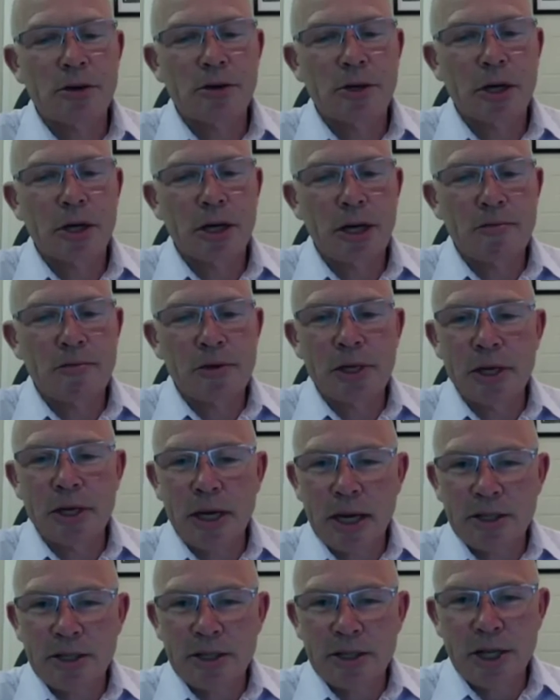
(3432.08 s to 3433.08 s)
Uday. Everything
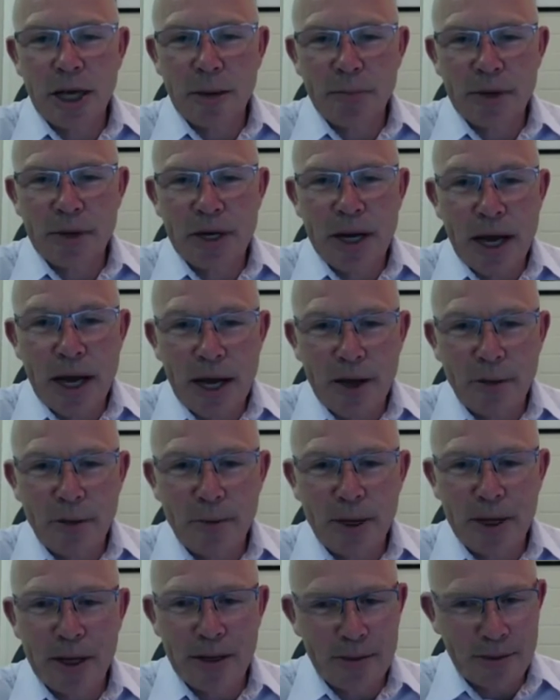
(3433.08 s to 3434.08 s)
has to happen now,
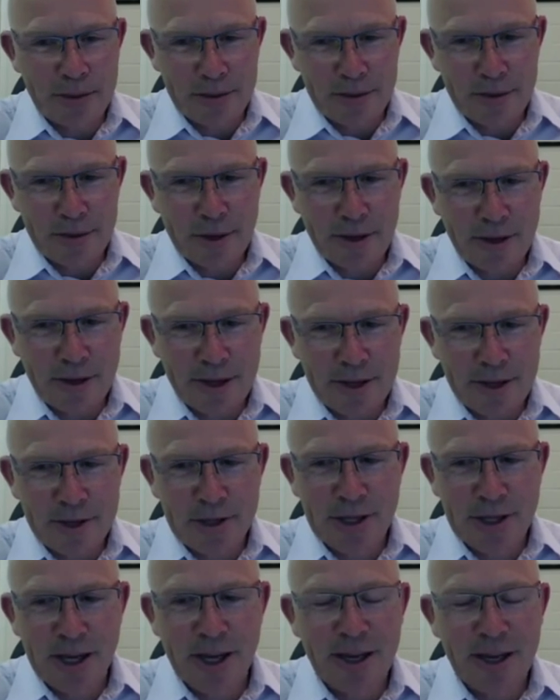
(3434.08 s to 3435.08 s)
mate. You know,
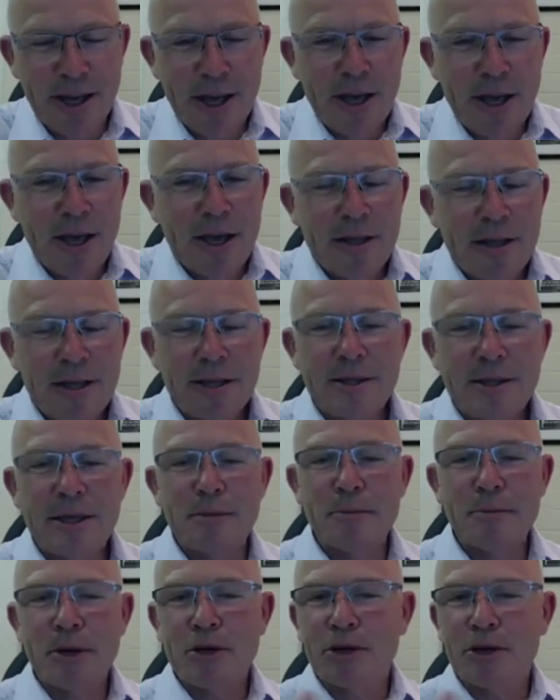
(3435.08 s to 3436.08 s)
they
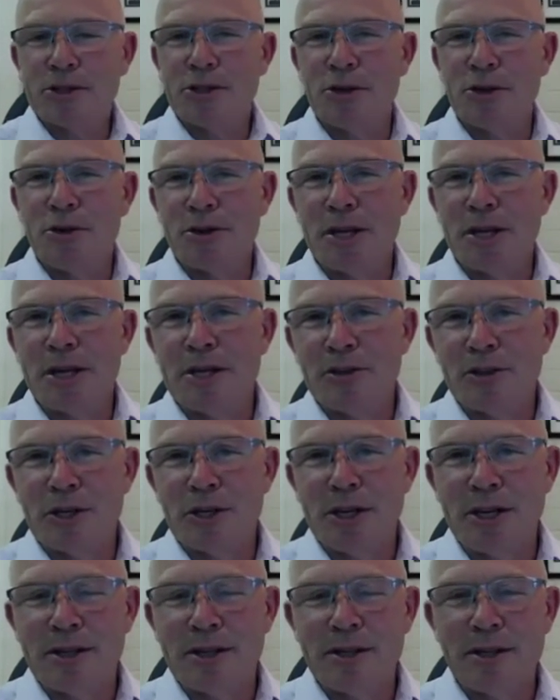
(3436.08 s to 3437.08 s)
think because you're on the
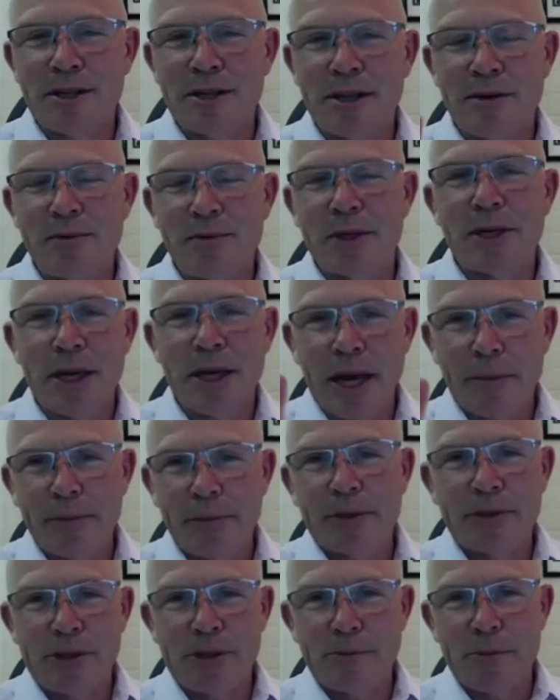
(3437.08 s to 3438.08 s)
internet that everything
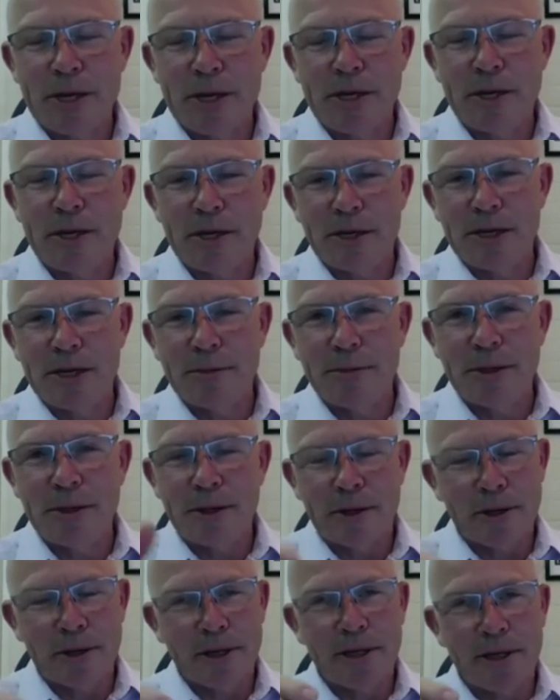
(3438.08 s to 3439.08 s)
happens immediately, but
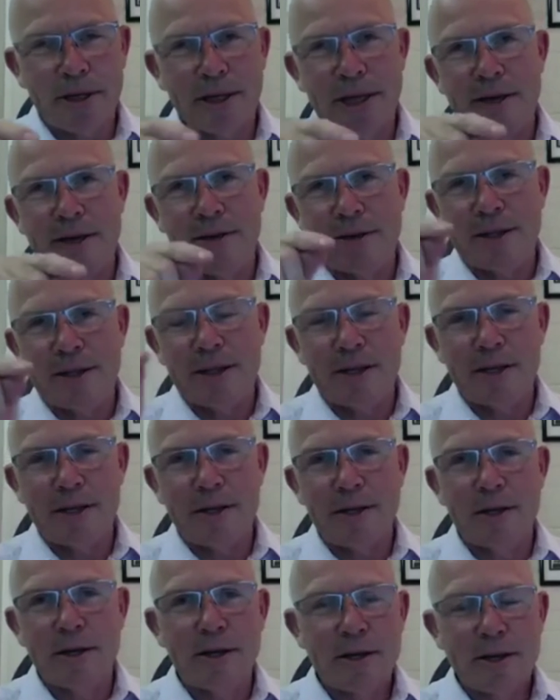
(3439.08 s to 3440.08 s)
at the end of
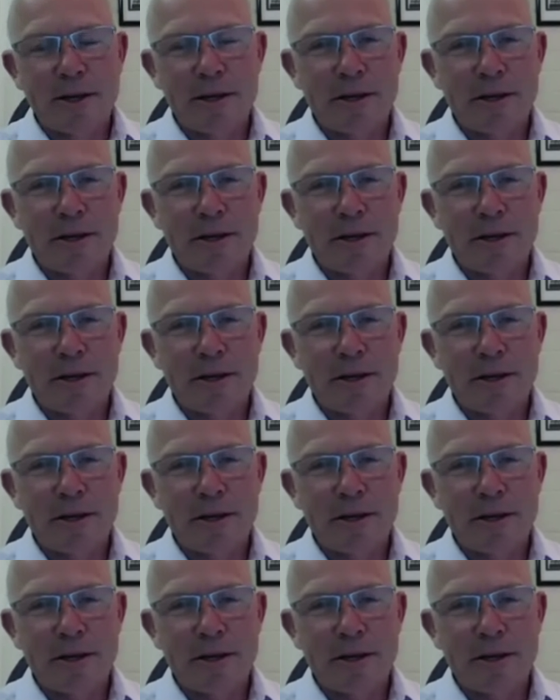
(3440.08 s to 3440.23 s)
the